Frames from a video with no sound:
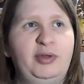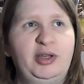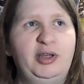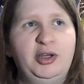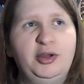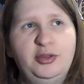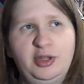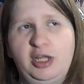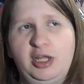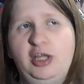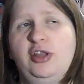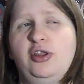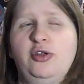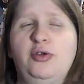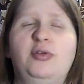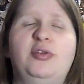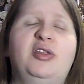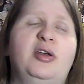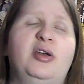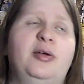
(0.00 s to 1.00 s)
We know that he
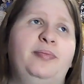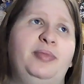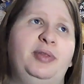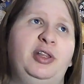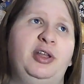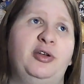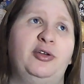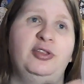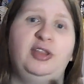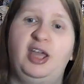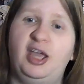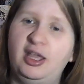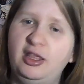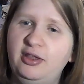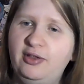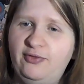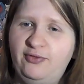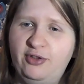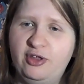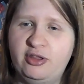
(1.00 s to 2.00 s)
shows up near the
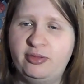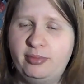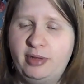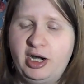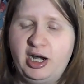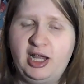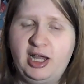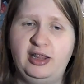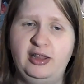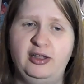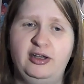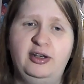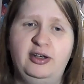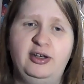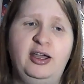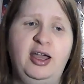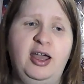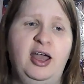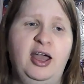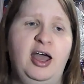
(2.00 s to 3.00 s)
end of Fishman Island